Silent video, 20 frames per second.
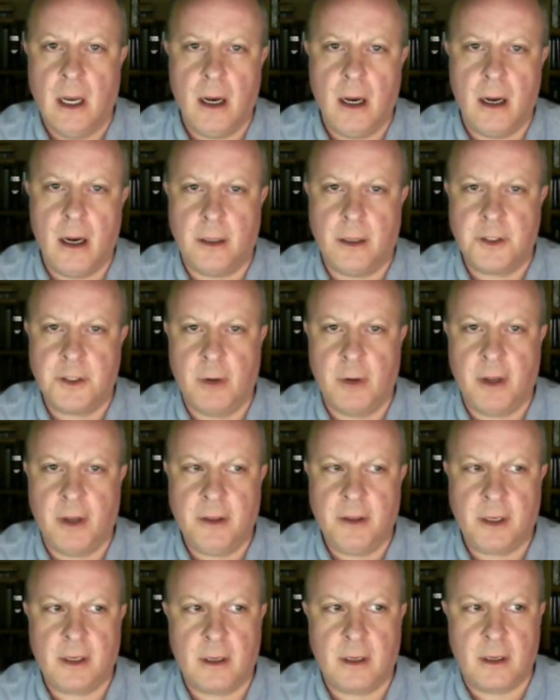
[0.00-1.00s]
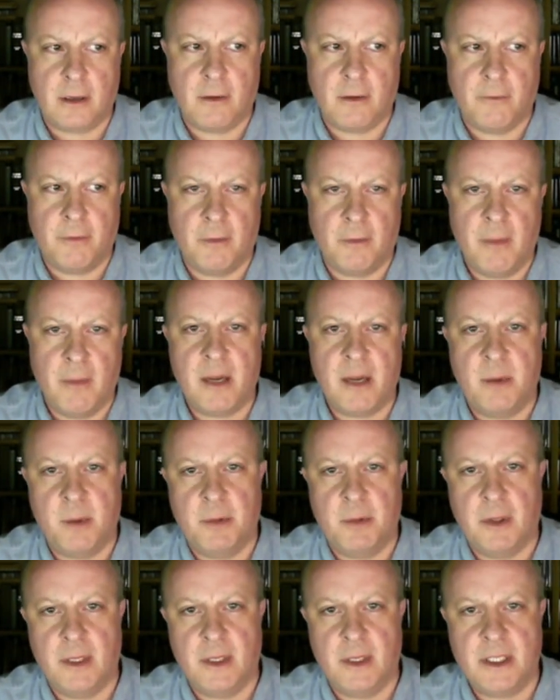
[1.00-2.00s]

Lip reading: And so I think for many people,